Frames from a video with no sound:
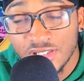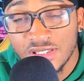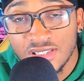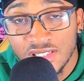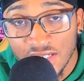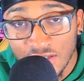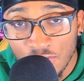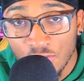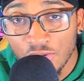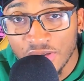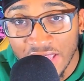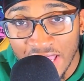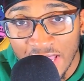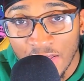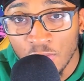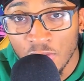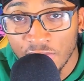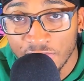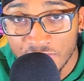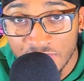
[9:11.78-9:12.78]
single
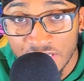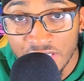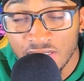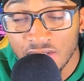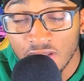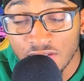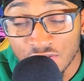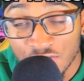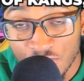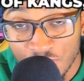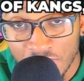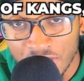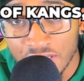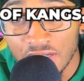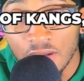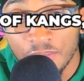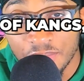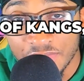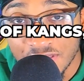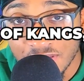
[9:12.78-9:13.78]
Kang we've seen on screen
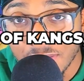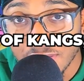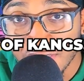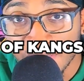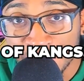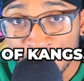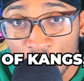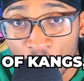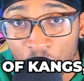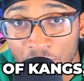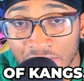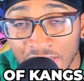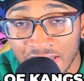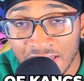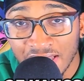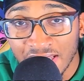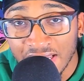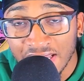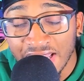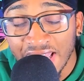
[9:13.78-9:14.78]
up until this point
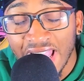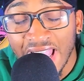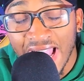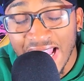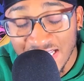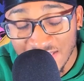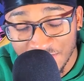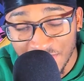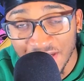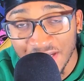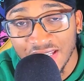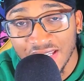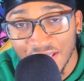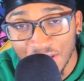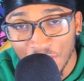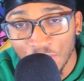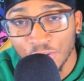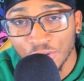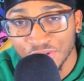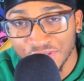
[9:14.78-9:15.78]
has been
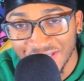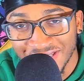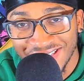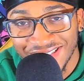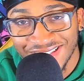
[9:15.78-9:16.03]
killed.